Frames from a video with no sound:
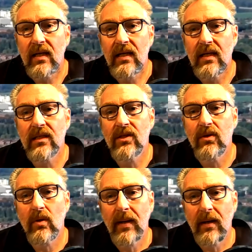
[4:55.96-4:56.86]
is to
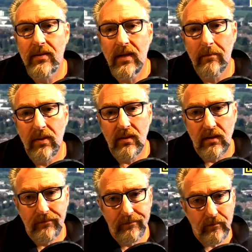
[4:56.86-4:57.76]
talk about numbers.
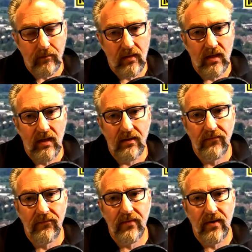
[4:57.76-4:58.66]
If